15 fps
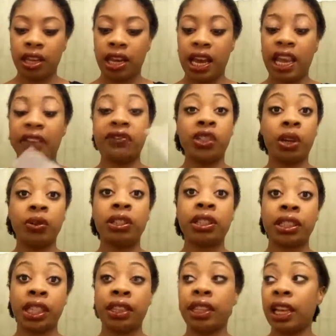I have
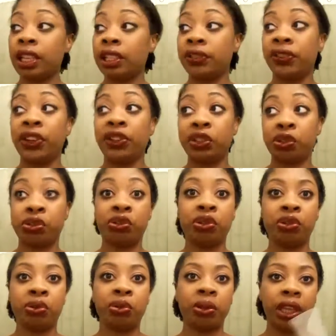noticed that that is very
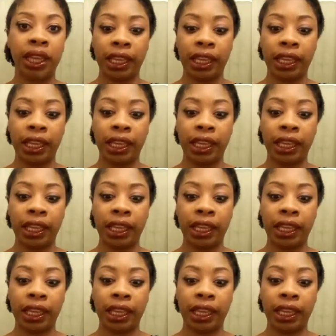true.